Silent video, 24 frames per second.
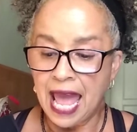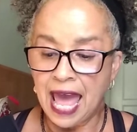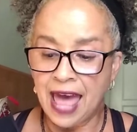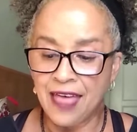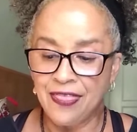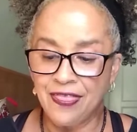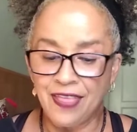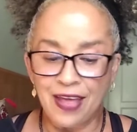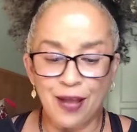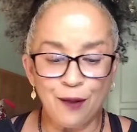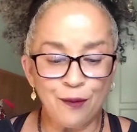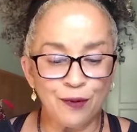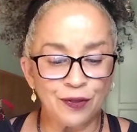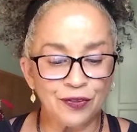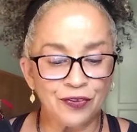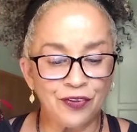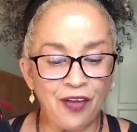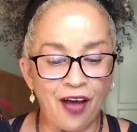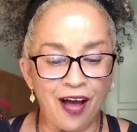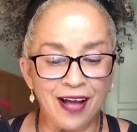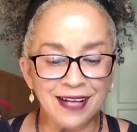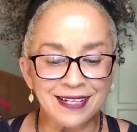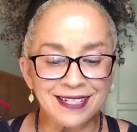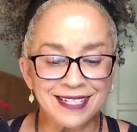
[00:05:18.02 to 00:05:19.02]
And they will
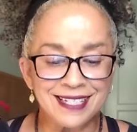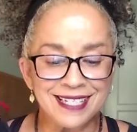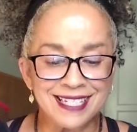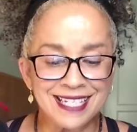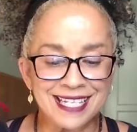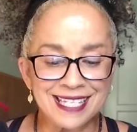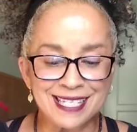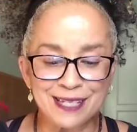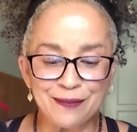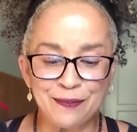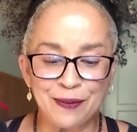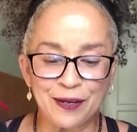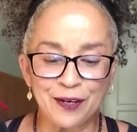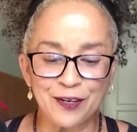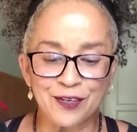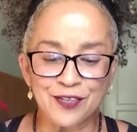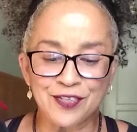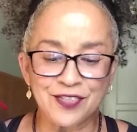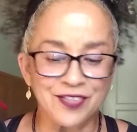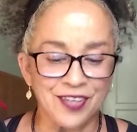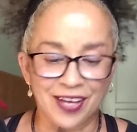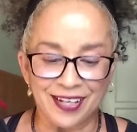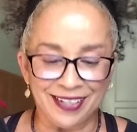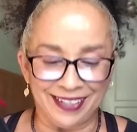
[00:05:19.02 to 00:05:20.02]
not disappear
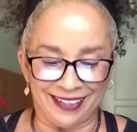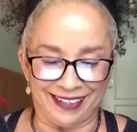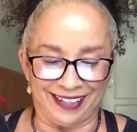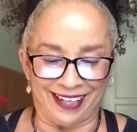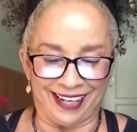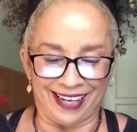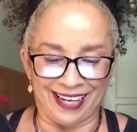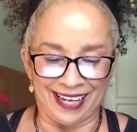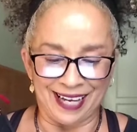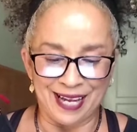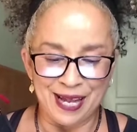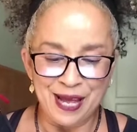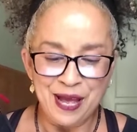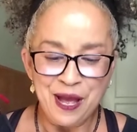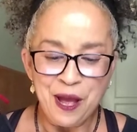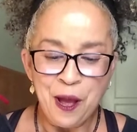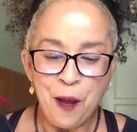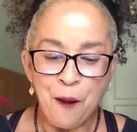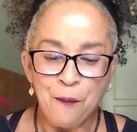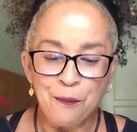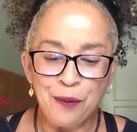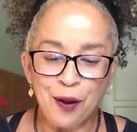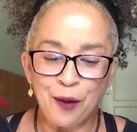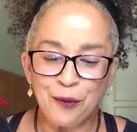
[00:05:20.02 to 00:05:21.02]
suddenly,
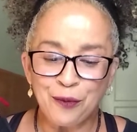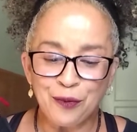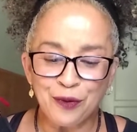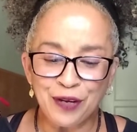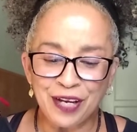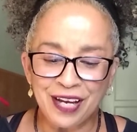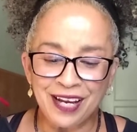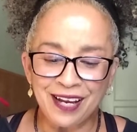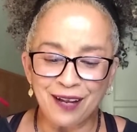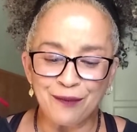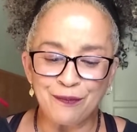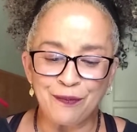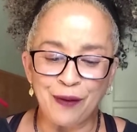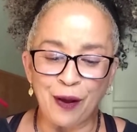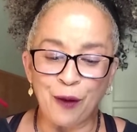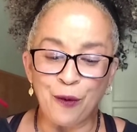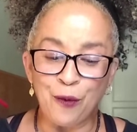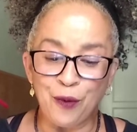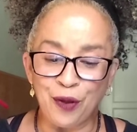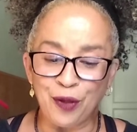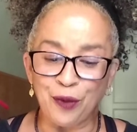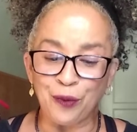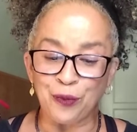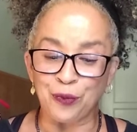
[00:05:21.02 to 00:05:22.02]
but
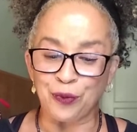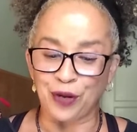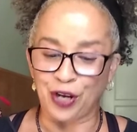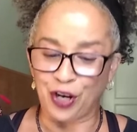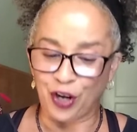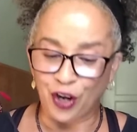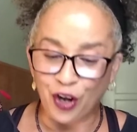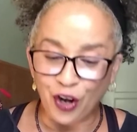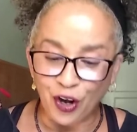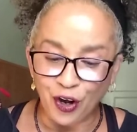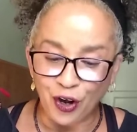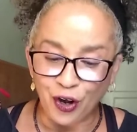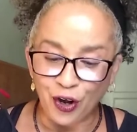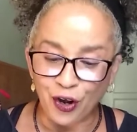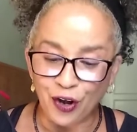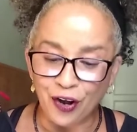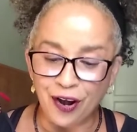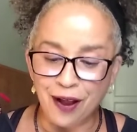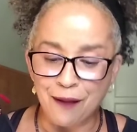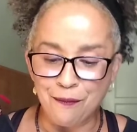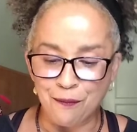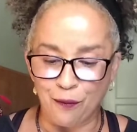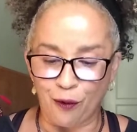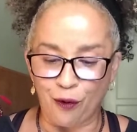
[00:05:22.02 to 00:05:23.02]
will
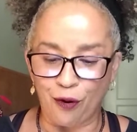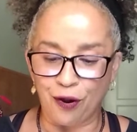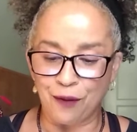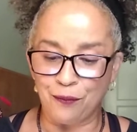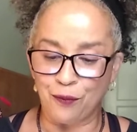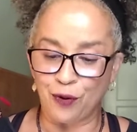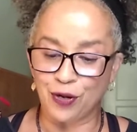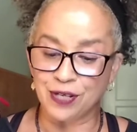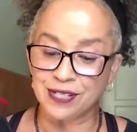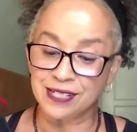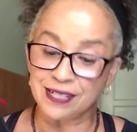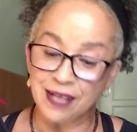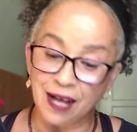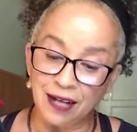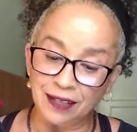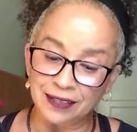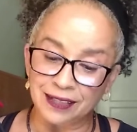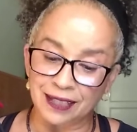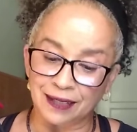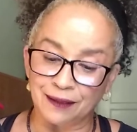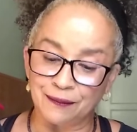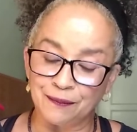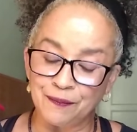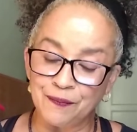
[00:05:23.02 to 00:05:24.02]
recur more and more
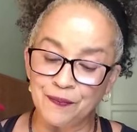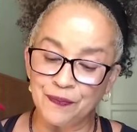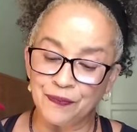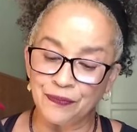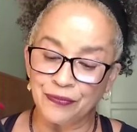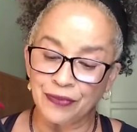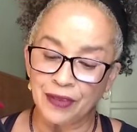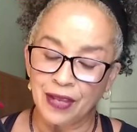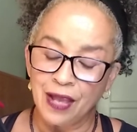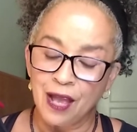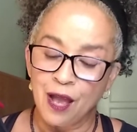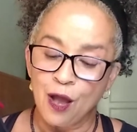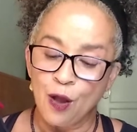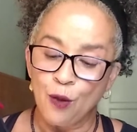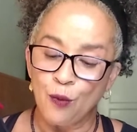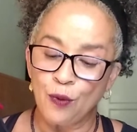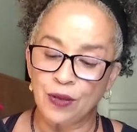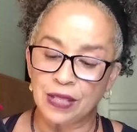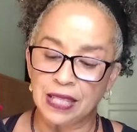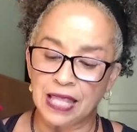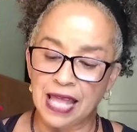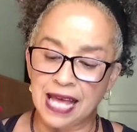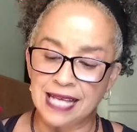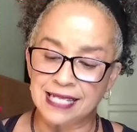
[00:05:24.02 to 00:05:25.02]
seldom
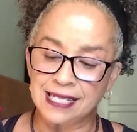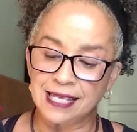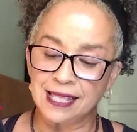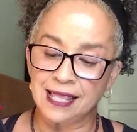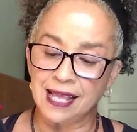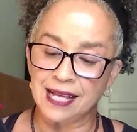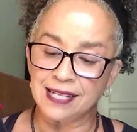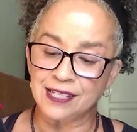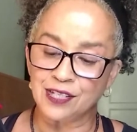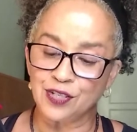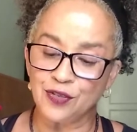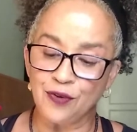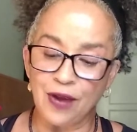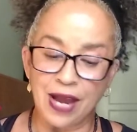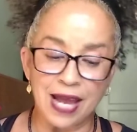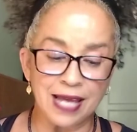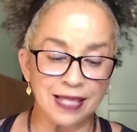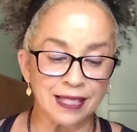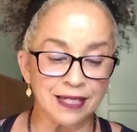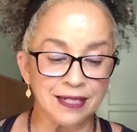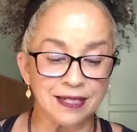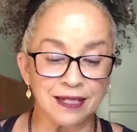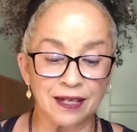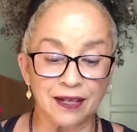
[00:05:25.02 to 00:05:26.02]
with less and less
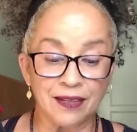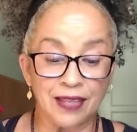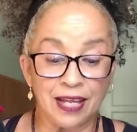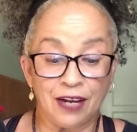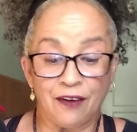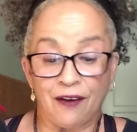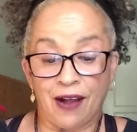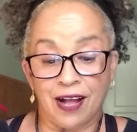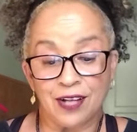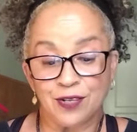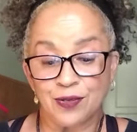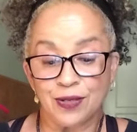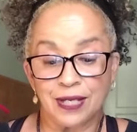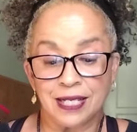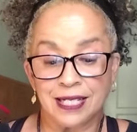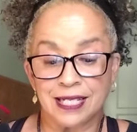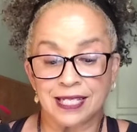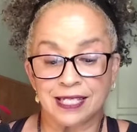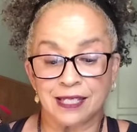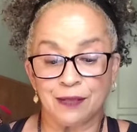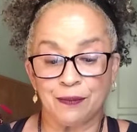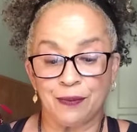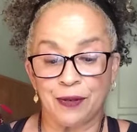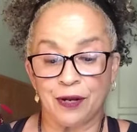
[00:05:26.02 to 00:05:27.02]
strength until they gradually
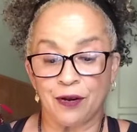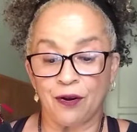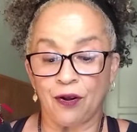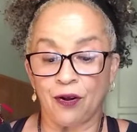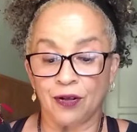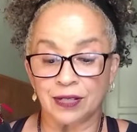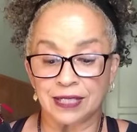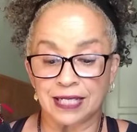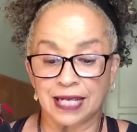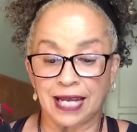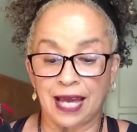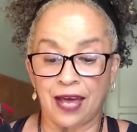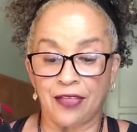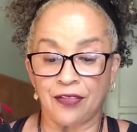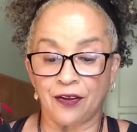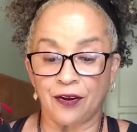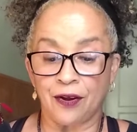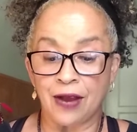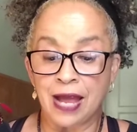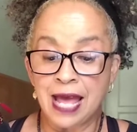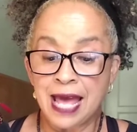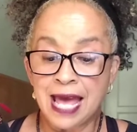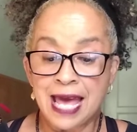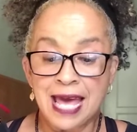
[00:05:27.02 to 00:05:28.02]
disappear
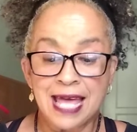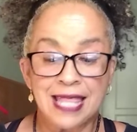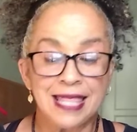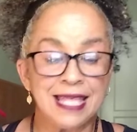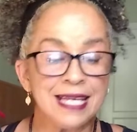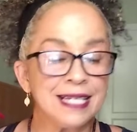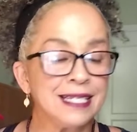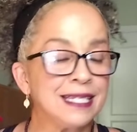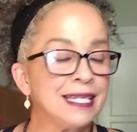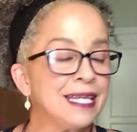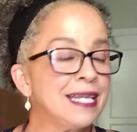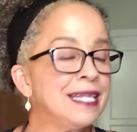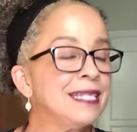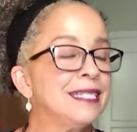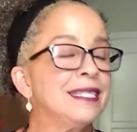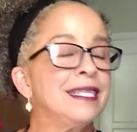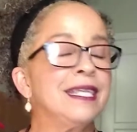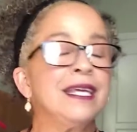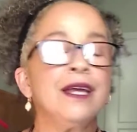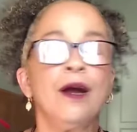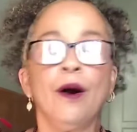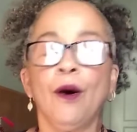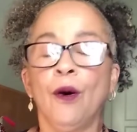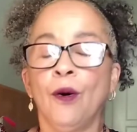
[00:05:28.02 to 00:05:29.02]
altogether. This is
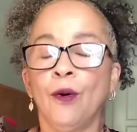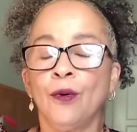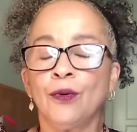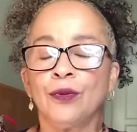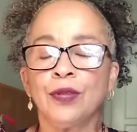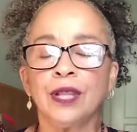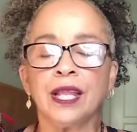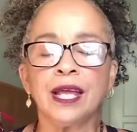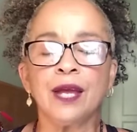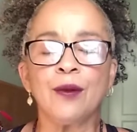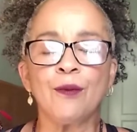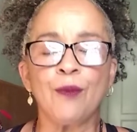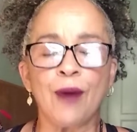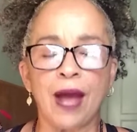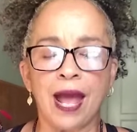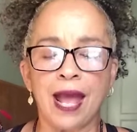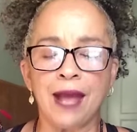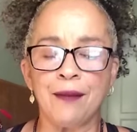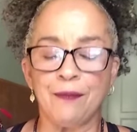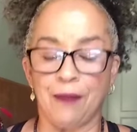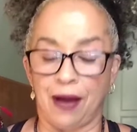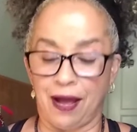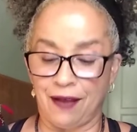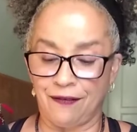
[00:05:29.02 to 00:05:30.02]
the only
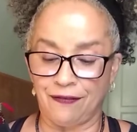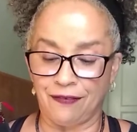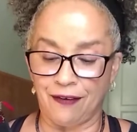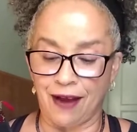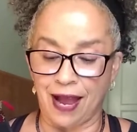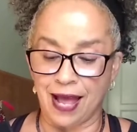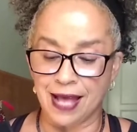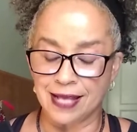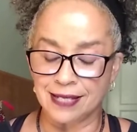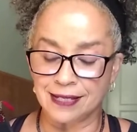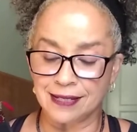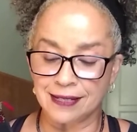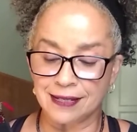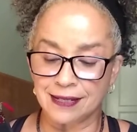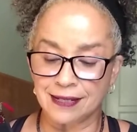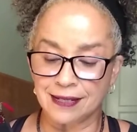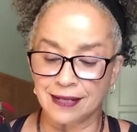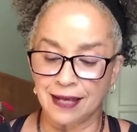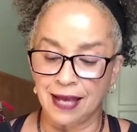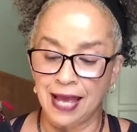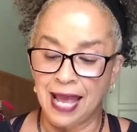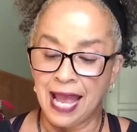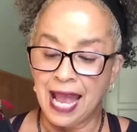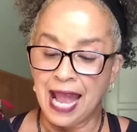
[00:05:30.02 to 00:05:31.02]
way, my friends.